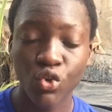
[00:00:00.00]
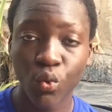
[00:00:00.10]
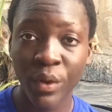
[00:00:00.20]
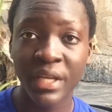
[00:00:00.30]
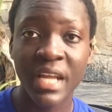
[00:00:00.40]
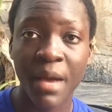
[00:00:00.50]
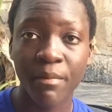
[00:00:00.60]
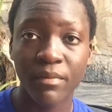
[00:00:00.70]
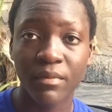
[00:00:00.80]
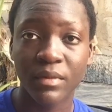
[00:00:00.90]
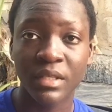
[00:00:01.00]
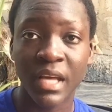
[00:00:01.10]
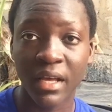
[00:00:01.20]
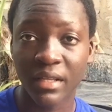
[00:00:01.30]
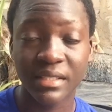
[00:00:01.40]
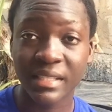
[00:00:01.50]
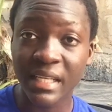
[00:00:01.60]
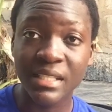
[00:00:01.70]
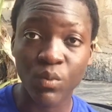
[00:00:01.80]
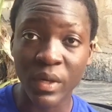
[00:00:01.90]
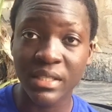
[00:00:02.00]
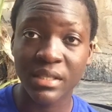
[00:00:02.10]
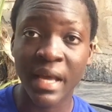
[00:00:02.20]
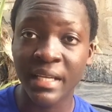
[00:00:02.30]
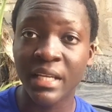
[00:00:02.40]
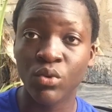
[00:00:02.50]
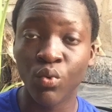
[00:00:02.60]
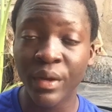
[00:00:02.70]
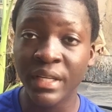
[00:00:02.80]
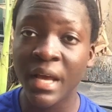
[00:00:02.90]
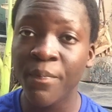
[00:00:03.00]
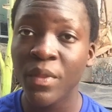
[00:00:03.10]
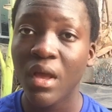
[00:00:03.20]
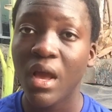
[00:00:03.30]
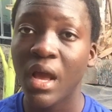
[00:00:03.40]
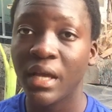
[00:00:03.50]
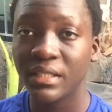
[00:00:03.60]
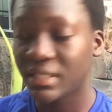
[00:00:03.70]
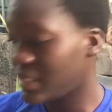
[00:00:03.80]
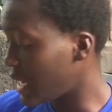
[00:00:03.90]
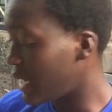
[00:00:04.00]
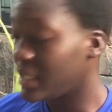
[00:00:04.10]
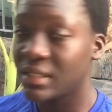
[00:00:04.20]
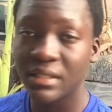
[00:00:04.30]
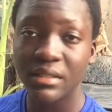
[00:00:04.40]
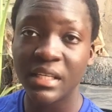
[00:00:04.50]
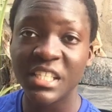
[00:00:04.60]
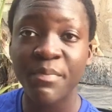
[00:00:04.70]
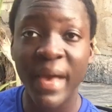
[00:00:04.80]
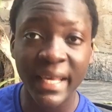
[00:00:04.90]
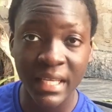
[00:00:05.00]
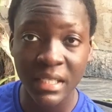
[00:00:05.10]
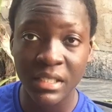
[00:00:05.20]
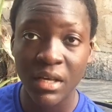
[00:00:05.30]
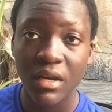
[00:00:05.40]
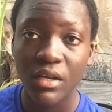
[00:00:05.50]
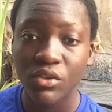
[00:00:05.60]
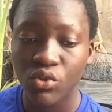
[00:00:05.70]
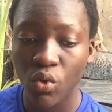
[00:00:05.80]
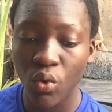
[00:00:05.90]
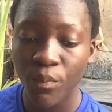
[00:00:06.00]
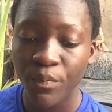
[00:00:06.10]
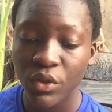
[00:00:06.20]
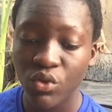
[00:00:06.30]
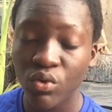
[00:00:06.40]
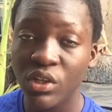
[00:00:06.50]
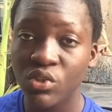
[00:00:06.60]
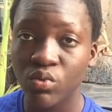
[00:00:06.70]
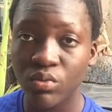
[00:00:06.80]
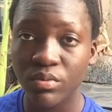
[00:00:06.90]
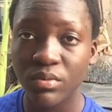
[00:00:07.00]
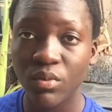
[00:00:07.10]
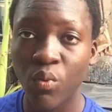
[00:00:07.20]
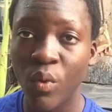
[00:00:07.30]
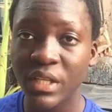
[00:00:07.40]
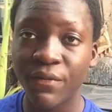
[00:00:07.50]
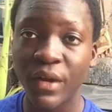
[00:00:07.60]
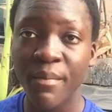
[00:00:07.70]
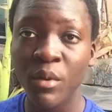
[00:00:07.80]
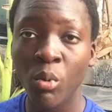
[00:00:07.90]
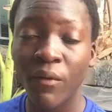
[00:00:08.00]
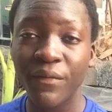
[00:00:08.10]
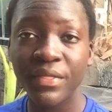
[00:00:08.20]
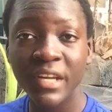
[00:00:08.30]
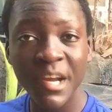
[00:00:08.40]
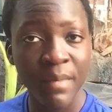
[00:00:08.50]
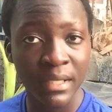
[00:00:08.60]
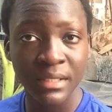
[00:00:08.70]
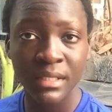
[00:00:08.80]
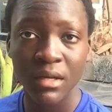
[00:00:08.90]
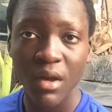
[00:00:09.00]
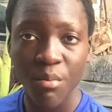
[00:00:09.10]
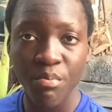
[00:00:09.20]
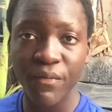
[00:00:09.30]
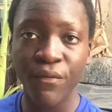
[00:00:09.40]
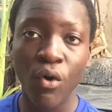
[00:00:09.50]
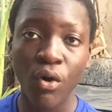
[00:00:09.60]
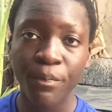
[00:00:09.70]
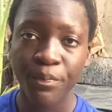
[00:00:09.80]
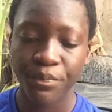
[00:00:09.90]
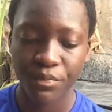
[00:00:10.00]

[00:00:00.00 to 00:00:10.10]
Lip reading: you wean them the 6 weeks, and then you wean them and they are in the spare cages. So you need to wait for a minimum of 3 months before